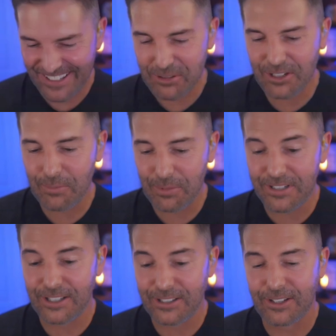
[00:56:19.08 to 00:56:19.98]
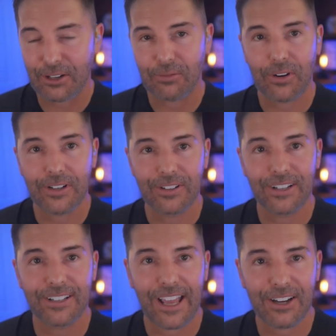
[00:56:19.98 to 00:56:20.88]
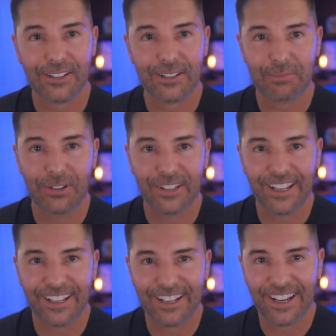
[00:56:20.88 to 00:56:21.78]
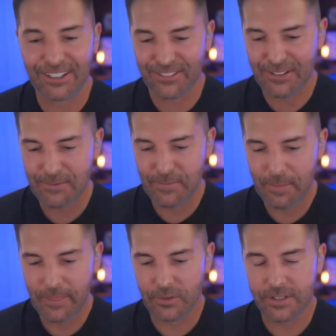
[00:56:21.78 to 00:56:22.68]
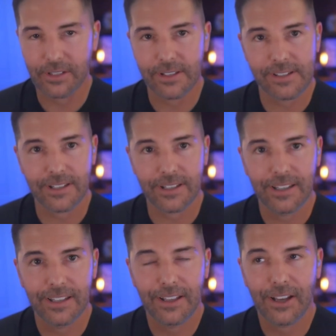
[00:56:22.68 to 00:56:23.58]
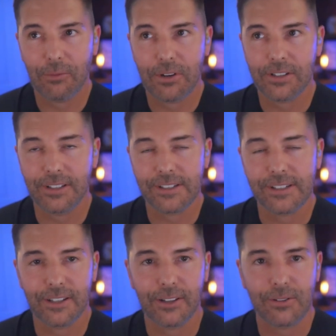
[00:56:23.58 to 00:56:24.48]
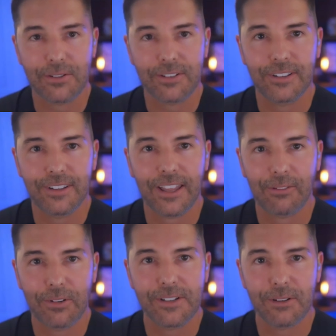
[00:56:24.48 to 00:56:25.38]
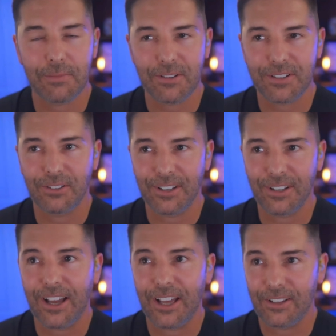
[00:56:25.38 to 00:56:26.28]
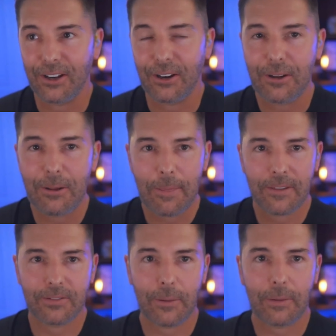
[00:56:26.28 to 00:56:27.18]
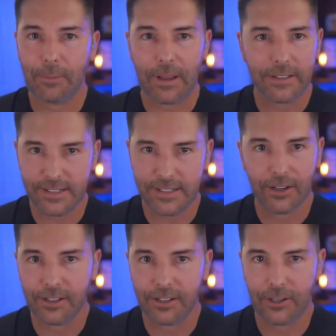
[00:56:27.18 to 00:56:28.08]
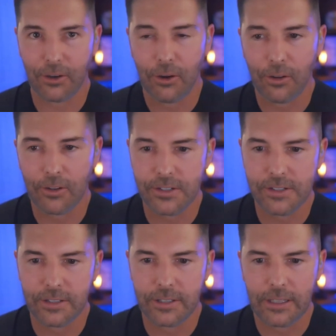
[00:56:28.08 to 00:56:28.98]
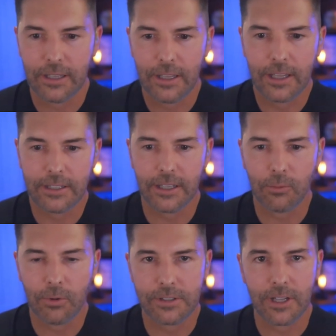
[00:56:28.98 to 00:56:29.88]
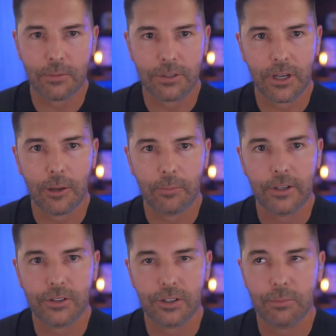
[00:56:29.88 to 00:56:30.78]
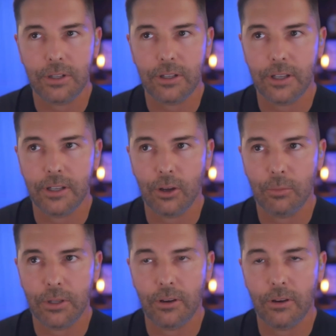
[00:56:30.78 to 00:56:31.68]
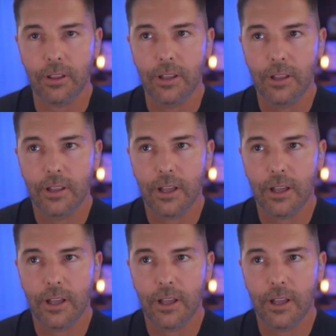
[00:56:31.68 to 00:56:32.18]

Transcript: there's companies out there that are very good at actually building that kind of resiliency. And we should listen to that wisdom. There's certainly a lot there. So I'm not discounting that at all. It's just that it's not a one-stop shop, and it shouldn't be the end-all, be-all.